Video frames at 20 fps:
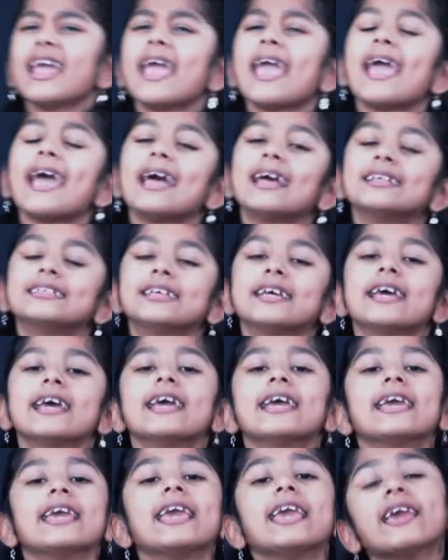And
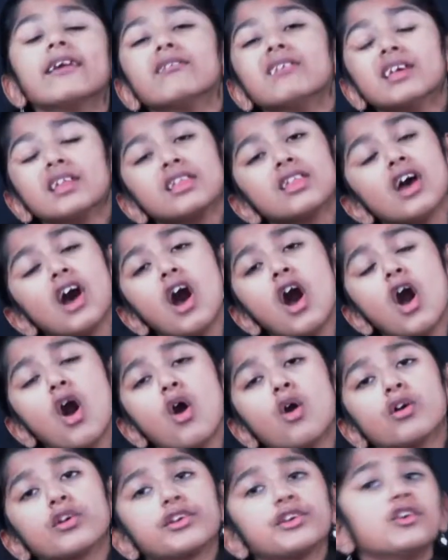even
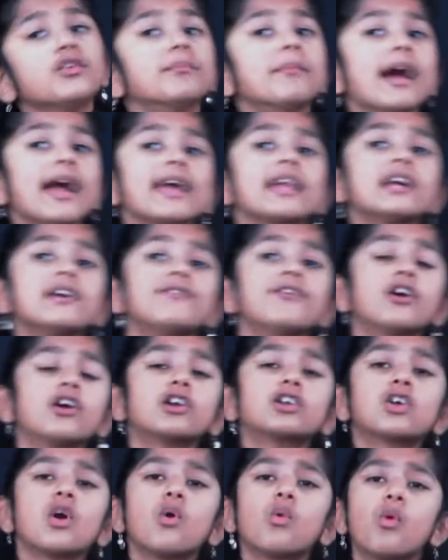though you might have
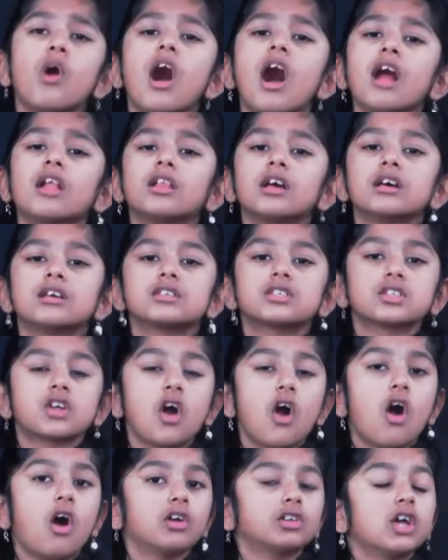heard koalas
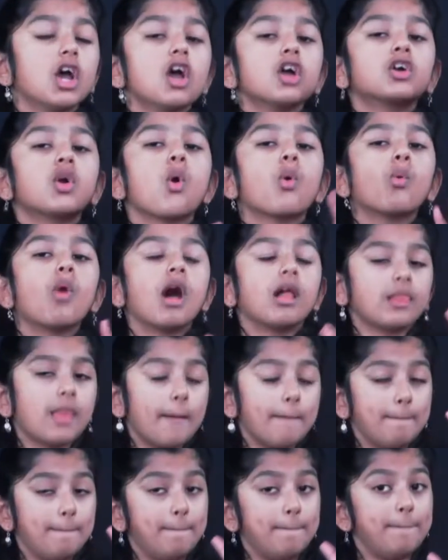called
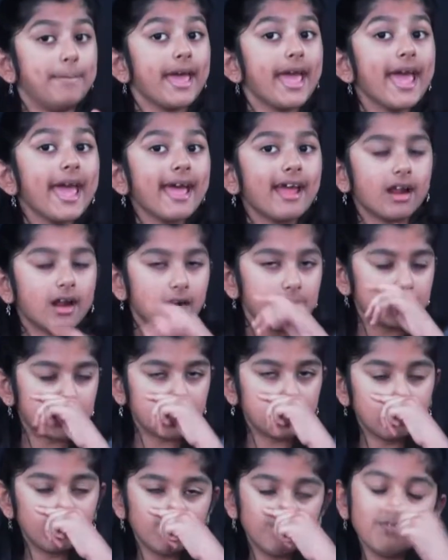koala
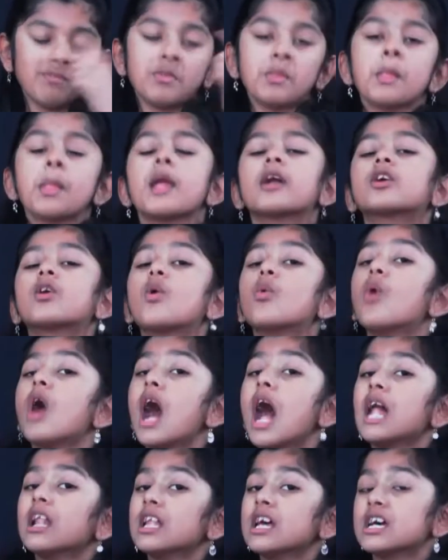bears,
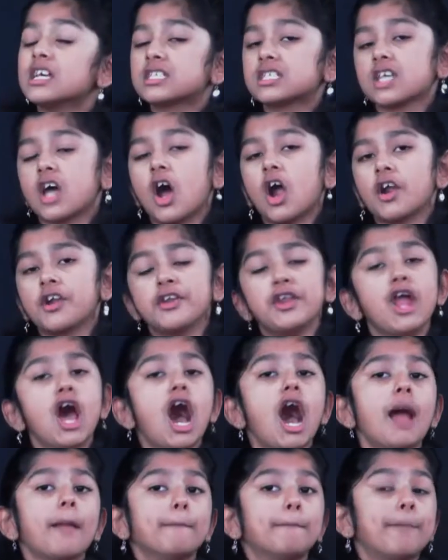koalas are
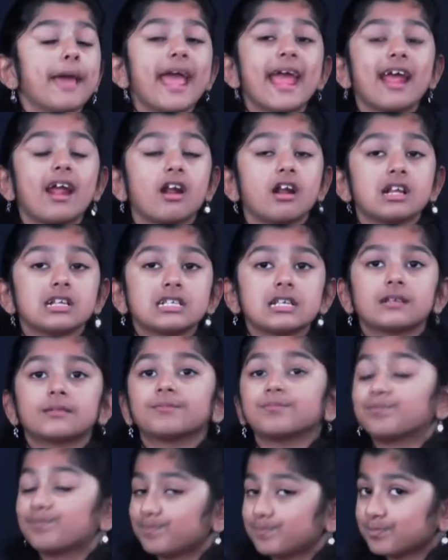not bears,
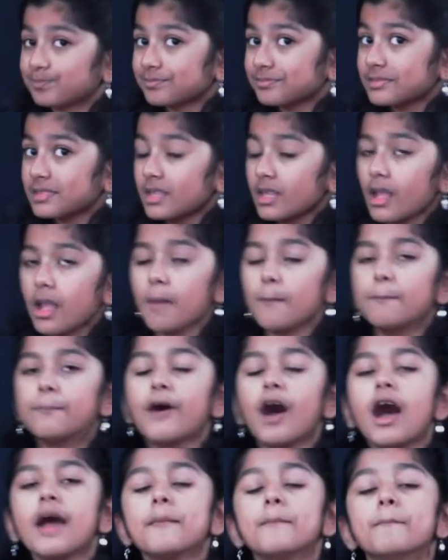
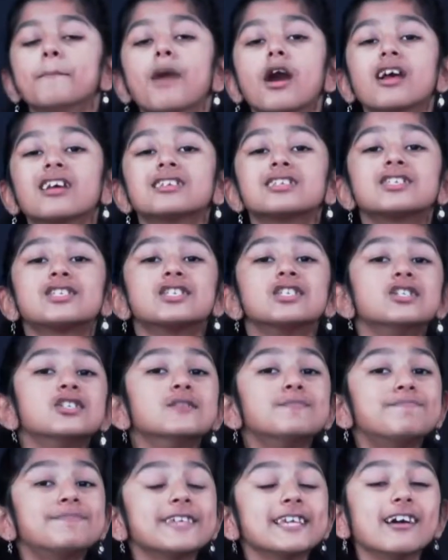but
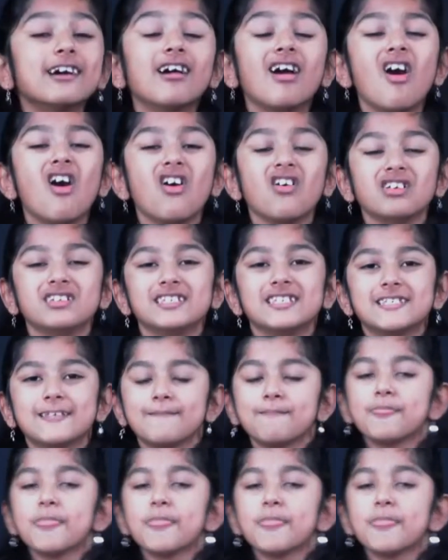marsupials.